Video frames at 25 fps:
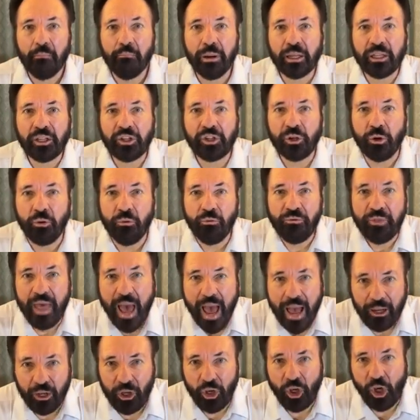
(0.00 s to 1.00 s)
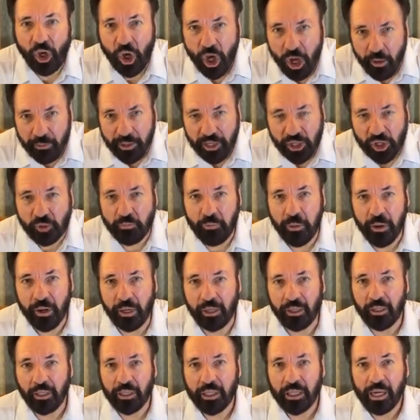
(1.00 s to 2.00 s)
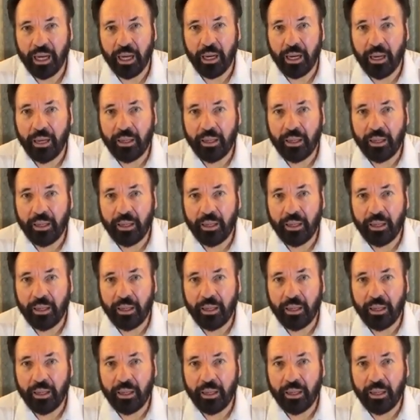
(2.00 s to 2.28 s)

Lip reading: But so that human spirit